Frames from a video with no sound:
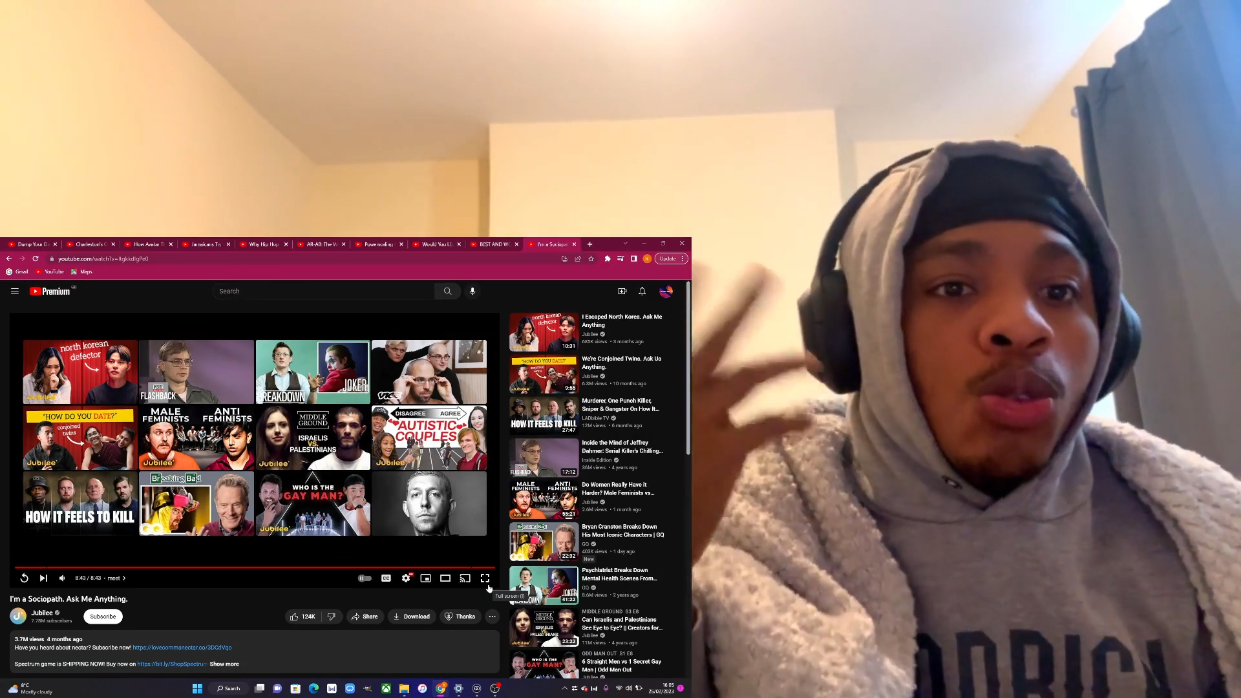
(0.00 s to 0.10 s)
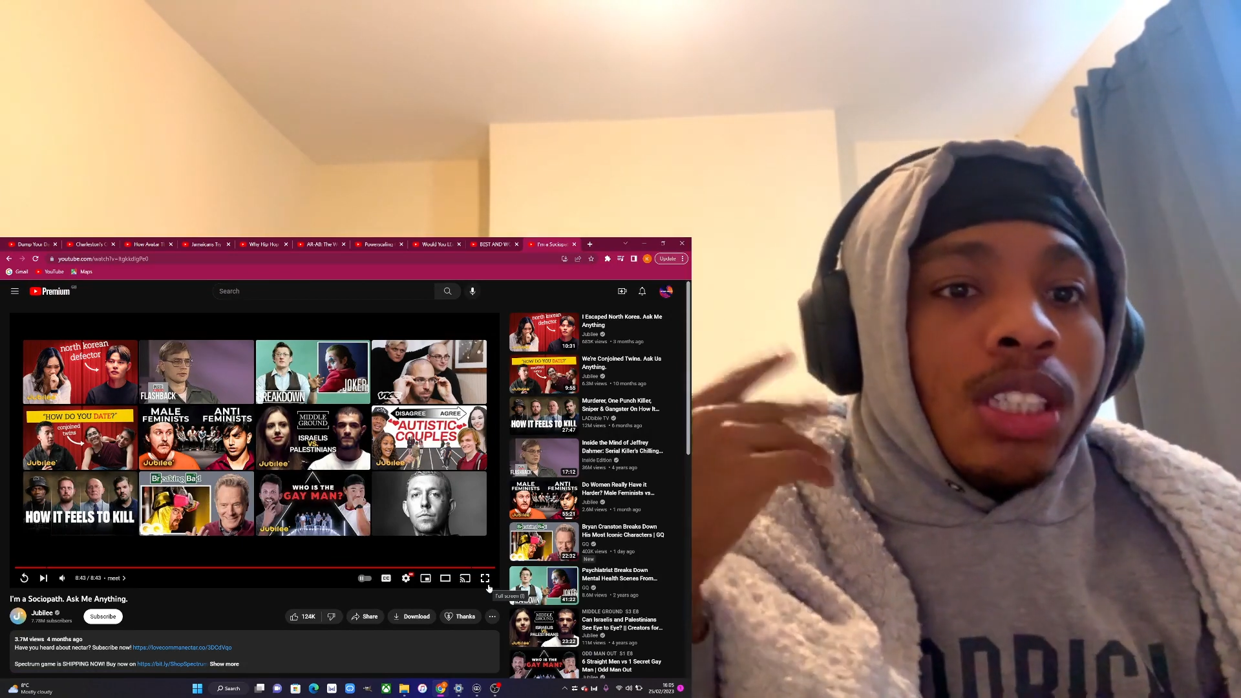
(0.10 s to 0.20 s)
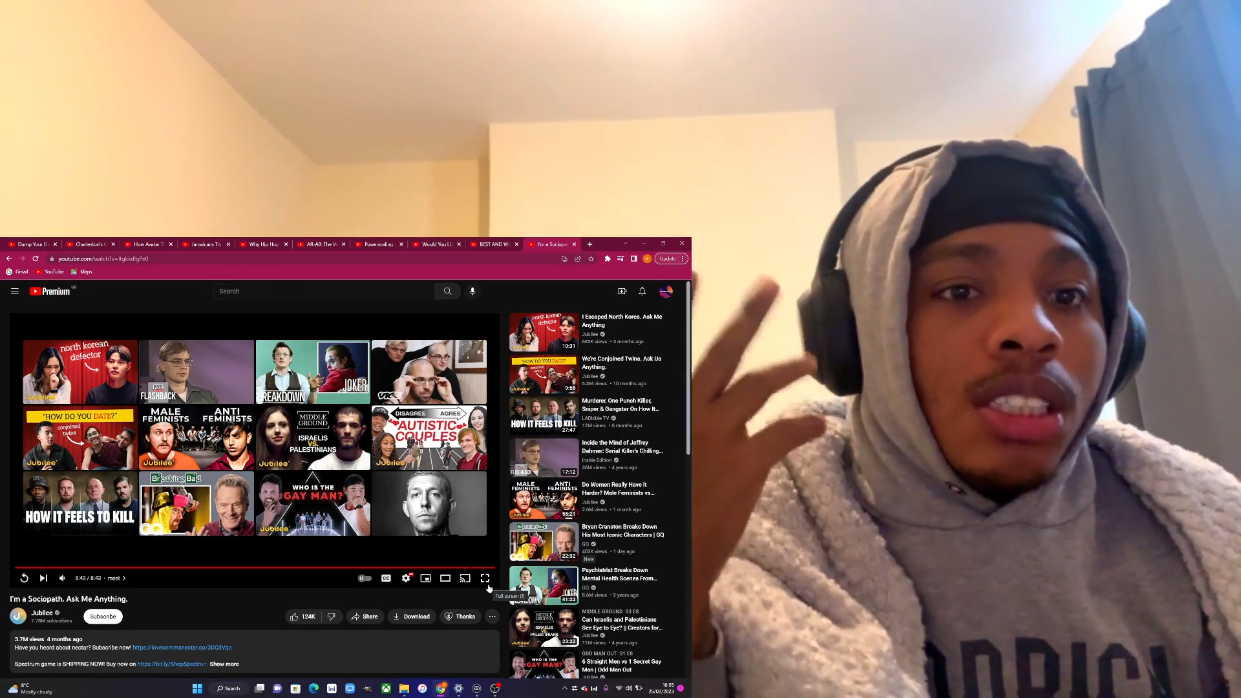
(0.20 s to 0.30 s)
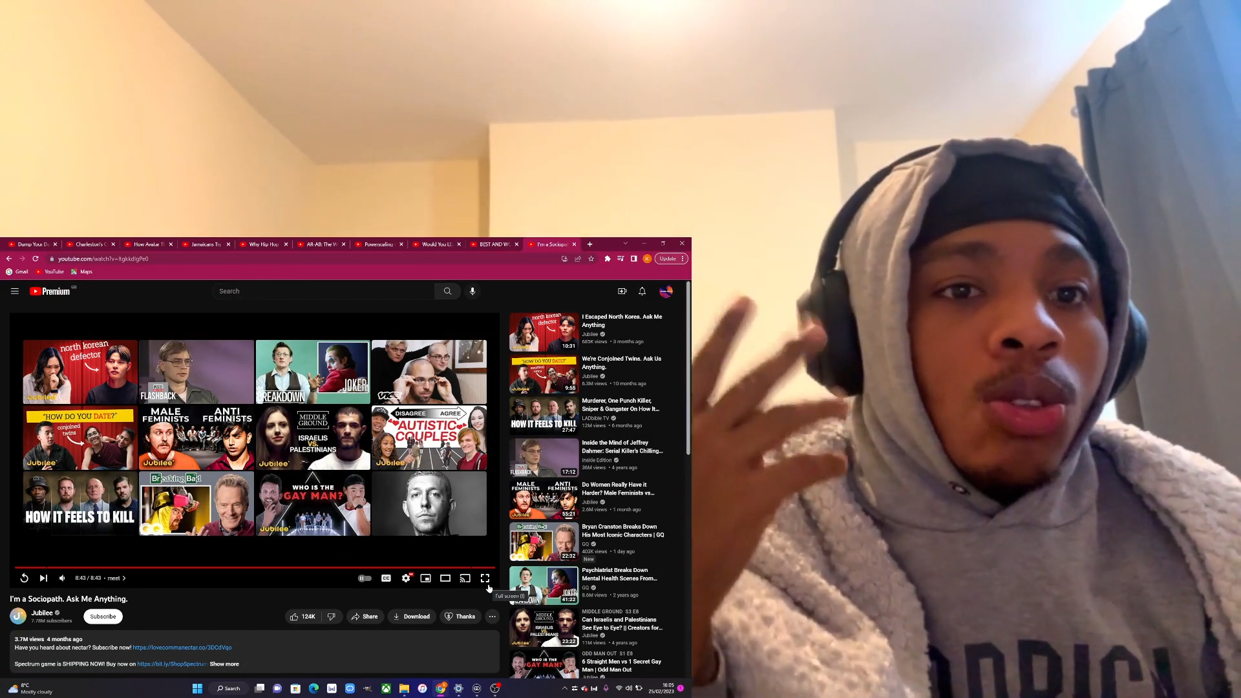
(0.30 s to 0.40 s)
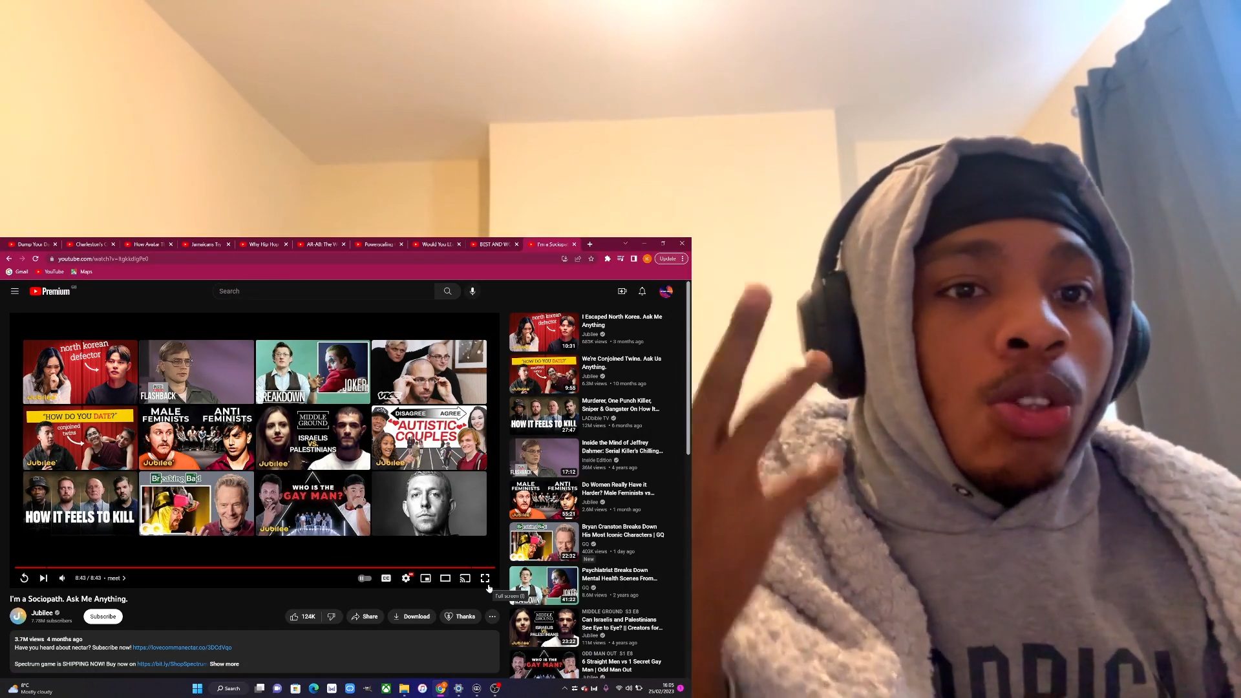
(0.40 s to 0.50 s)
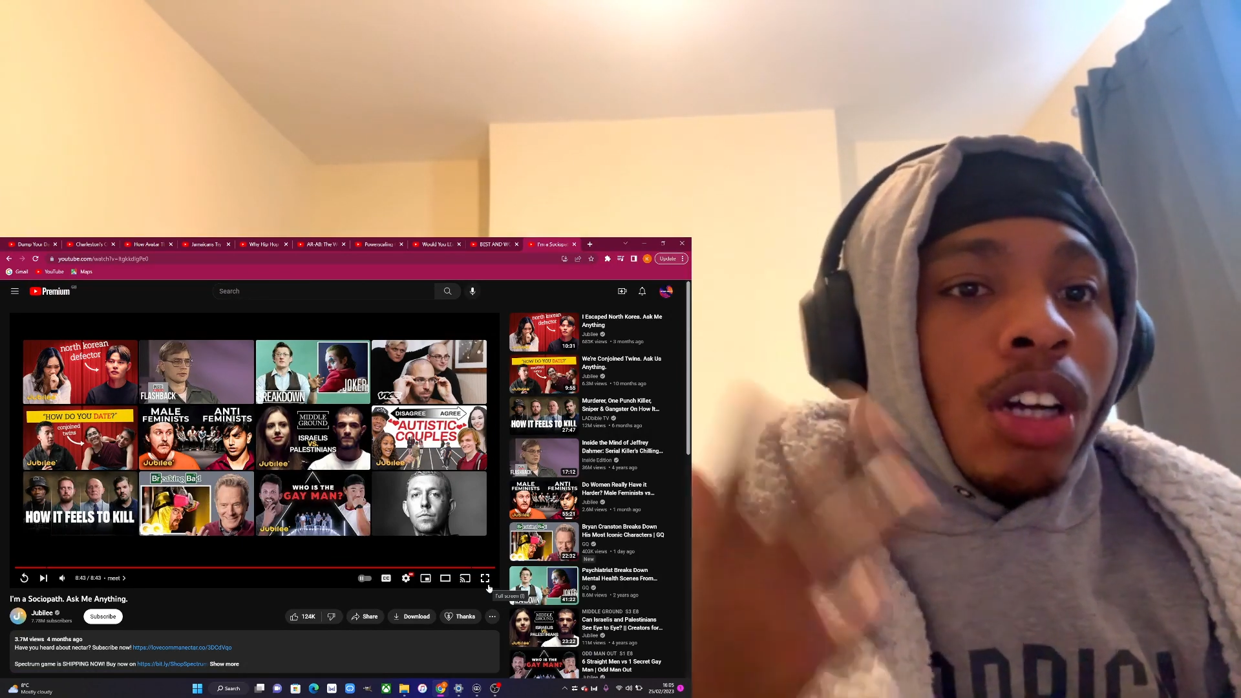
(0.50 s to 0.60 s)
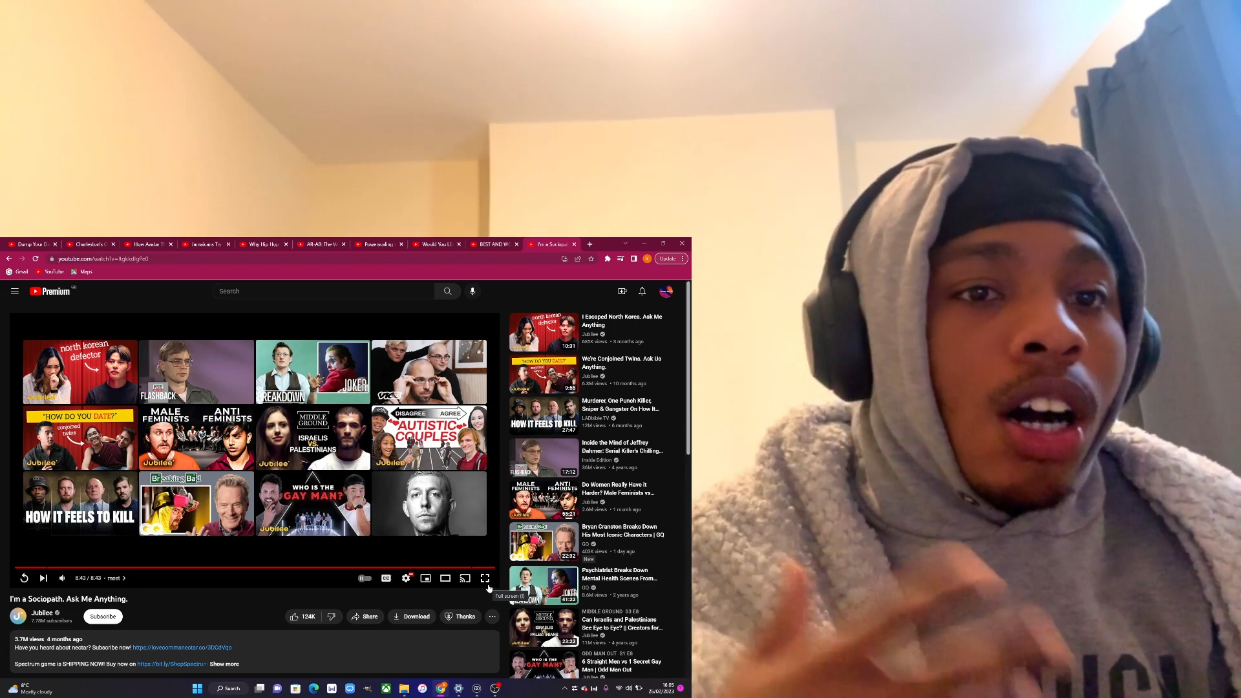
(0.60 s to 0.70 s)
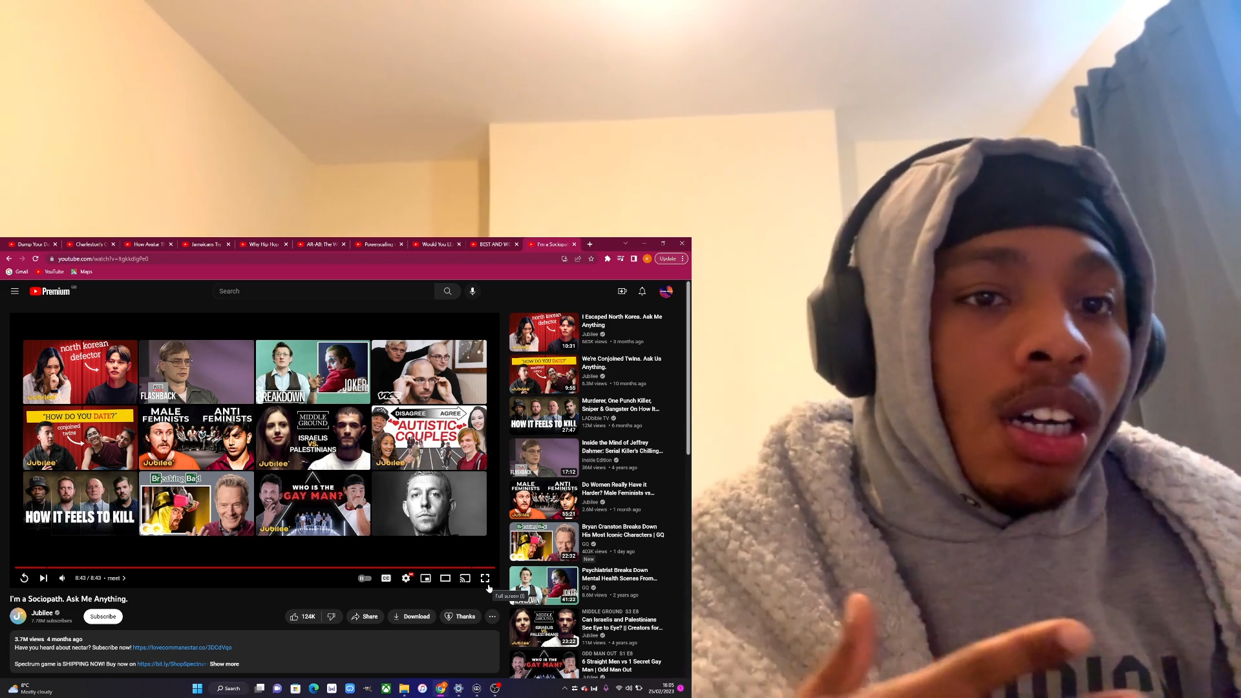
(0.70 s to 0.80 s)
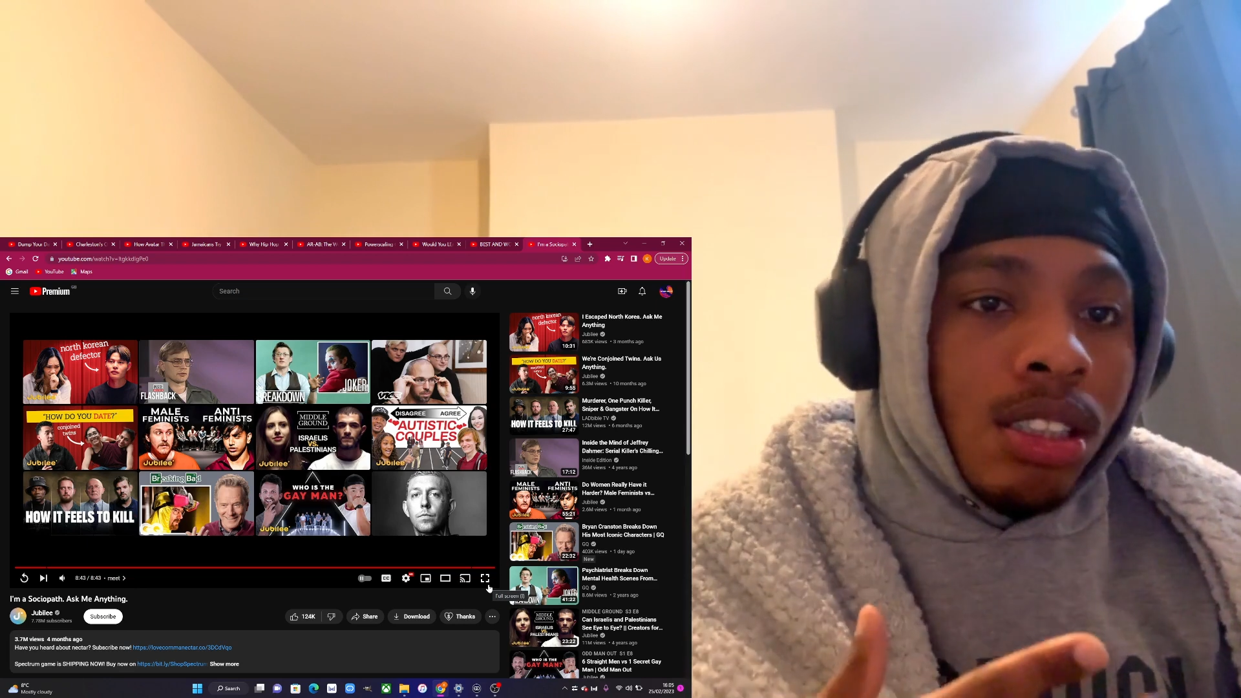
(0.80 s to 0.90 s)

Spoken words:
disorder